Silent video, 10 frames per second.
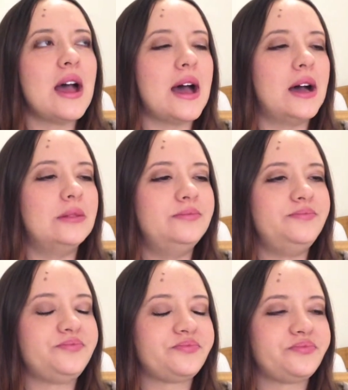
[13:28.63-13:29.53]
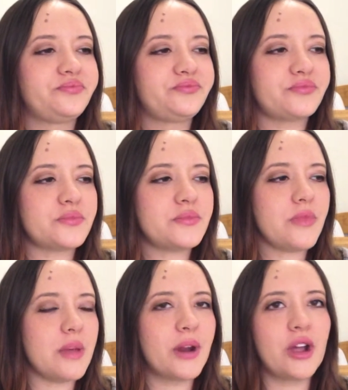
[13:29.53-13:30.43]

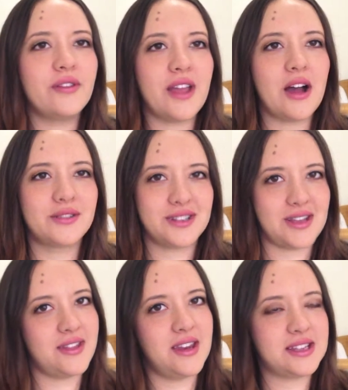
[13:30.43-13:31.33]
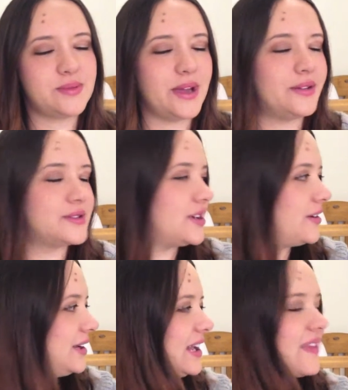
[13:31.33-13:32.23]
But hopefully I'll decide in the next week or so
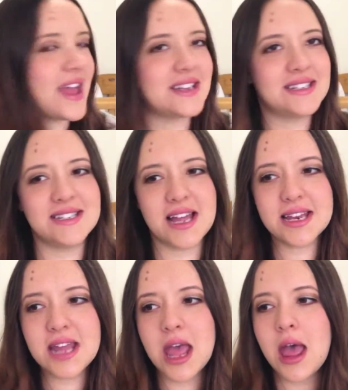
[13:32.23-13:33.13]
and get that done.